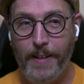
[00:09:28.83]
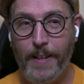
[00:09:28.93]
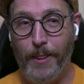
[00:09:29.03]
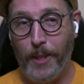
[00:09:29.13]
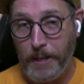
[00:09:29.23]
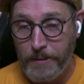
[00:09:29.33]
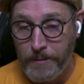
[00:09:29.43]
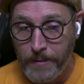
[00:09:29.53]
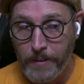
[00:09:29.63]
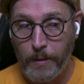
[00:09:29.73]

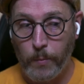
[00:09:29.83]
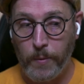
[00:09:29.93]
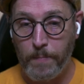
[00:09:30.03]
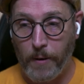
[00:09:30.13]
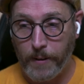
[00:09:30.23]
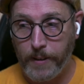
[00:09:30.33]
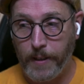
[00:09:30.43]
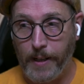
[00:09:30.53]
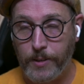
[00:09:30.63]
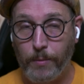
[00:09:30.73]
then we mark it
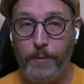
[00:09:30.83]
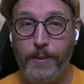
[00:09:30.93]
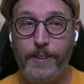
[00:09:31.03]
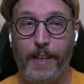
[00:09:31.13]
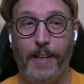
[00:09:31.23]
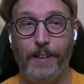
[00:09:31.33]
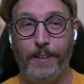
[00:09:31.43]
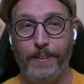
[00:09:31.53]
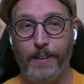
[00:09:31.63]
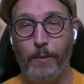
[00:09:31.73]
as a release candidate.